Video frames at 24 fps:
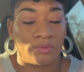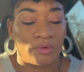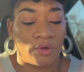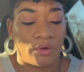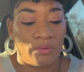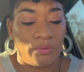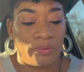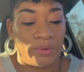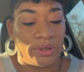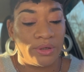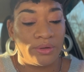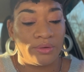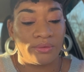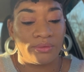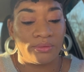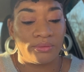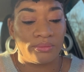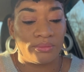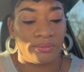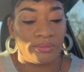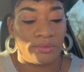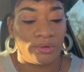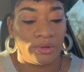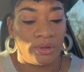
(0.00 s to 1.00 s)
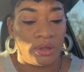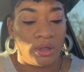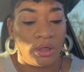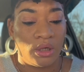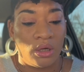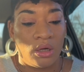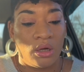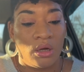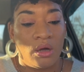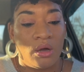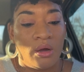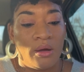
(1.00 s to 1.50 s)
weird.
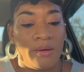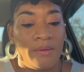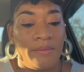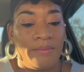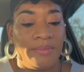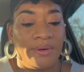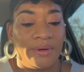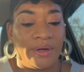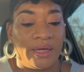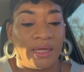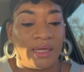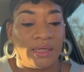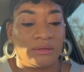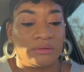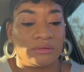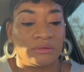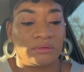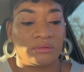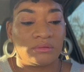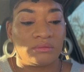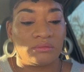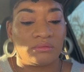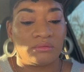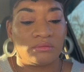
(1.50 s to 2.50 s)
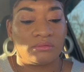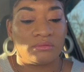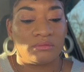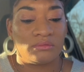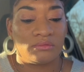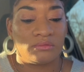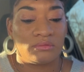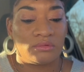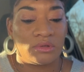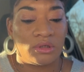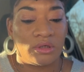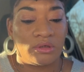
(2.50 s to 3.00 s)
But
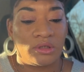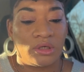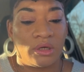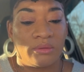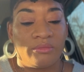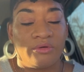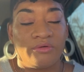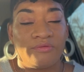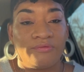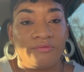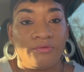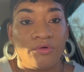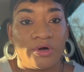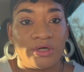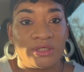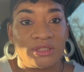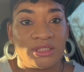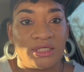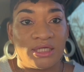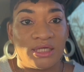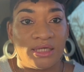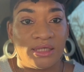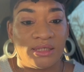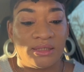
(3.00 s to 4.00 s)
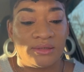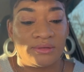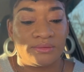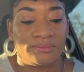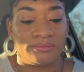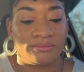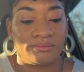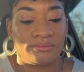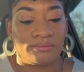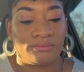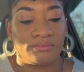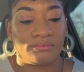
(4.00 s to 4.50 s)
number fourteen,
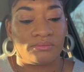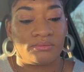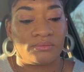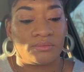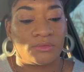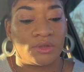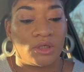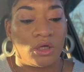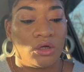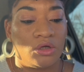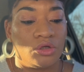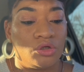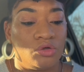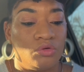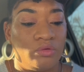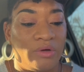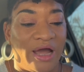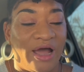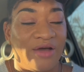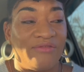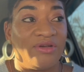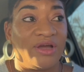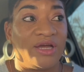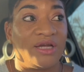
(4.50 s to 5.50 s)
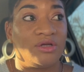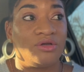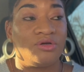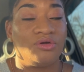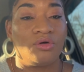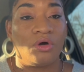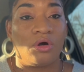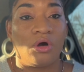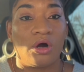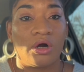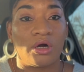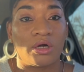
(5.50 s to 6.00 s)
you have a
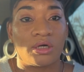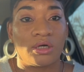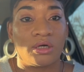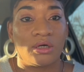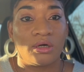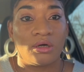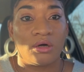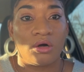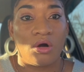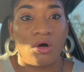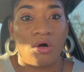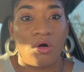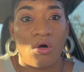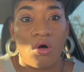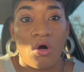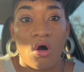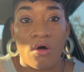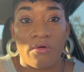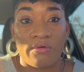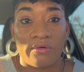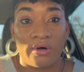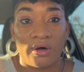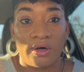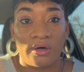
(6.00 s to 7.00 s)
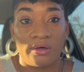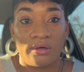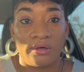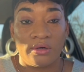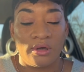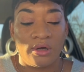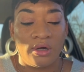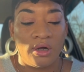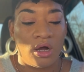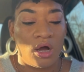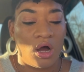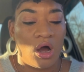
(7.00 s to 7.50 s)
dark aura,
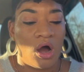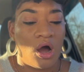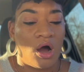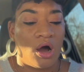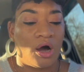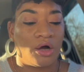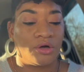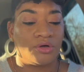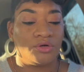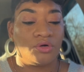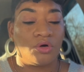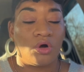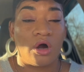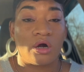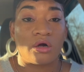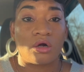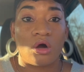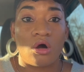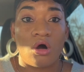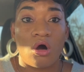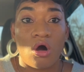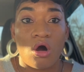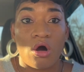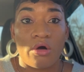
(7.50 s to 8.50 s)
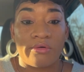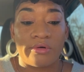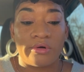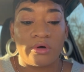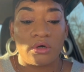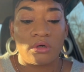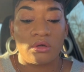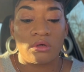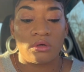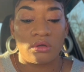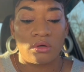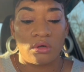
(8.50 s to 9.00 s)
a dark
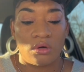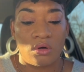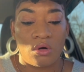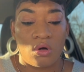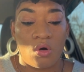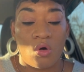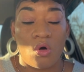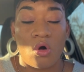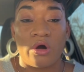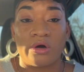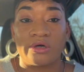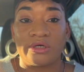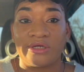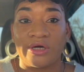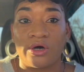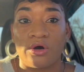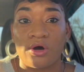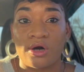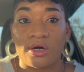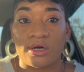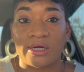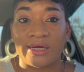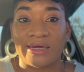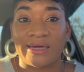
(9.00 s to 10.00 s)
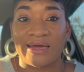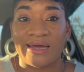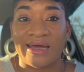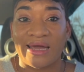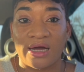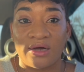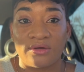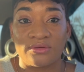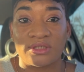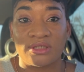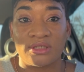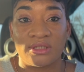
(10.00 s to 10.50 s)
aura or a dark
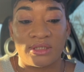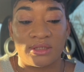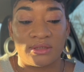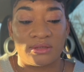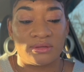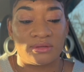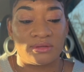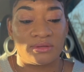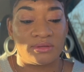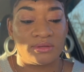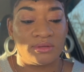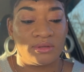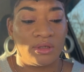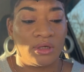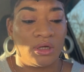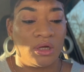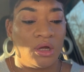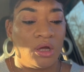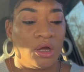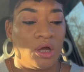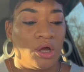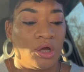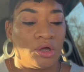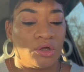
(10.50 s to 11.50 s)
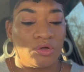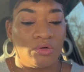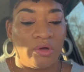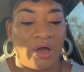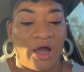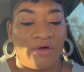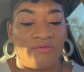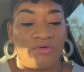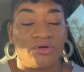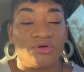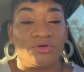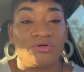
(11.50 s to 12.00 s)
countenance. You
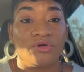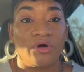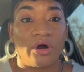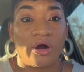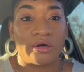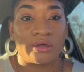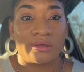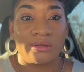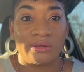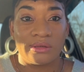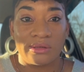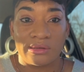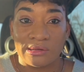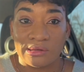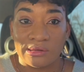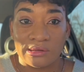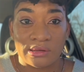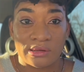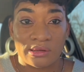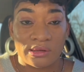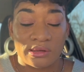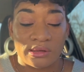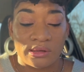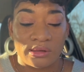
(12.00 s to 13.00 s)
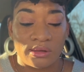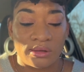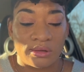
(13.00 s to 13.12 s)
have a dark look.